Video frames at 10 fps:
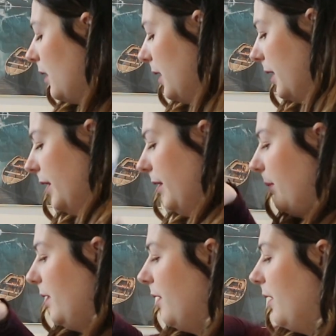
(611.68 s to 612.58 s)

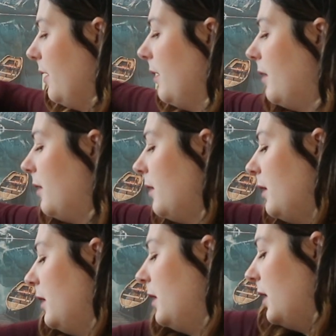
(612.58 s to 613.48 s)

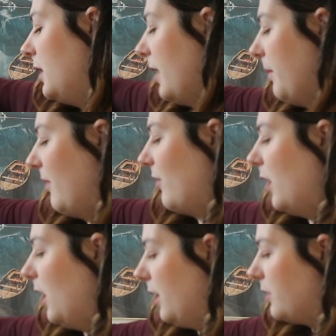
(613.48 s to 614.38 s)
Then we've
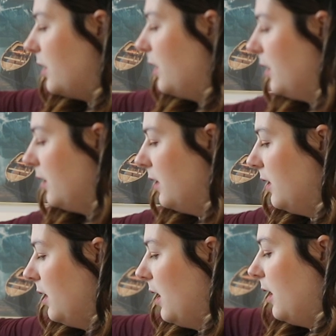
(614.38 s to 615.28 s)
got
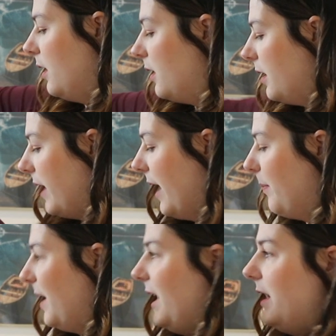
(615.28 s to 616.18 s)

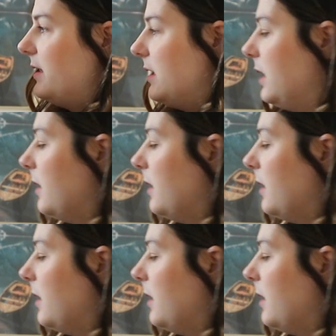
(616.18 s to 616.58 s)
nappies.